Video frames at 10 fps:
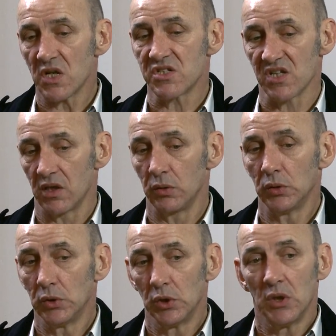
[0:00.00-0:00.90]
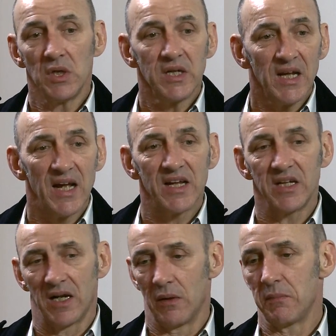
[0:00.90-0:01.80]
So, yeah, you
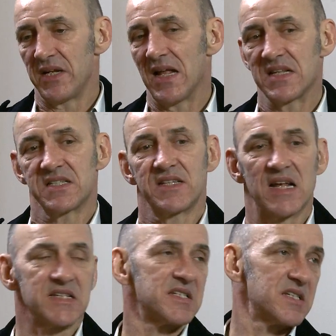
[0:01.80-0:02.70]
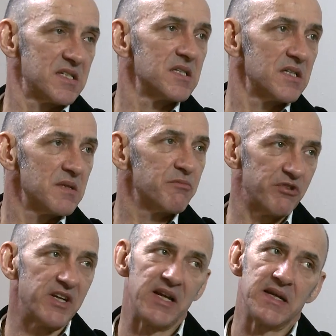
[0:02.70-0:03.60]
know, I mean, that's
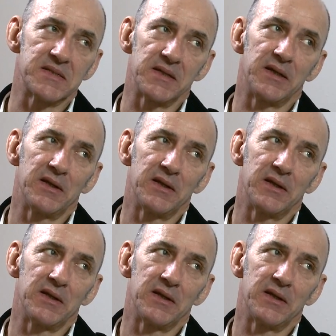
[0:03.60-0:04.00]
pretty easy.